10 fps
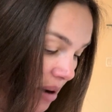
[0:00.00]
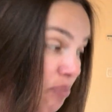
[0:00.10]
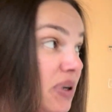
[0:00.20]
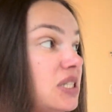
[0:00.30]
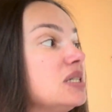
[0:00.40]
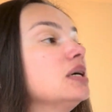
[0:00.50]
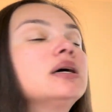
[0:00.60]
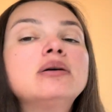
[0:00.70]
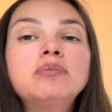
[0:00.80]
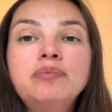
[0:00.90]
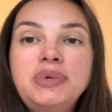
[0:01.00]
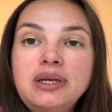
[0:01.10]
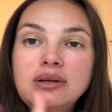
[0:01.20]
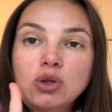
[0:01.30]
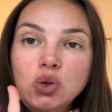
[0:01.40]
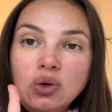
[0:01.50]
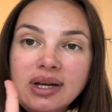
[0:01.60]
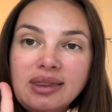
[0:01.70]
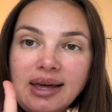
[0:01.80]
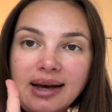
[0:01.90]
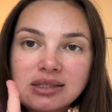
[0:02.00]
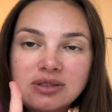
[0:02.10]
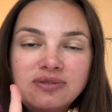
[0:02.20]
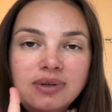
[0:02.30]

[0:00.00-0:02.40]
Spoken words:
But look at that,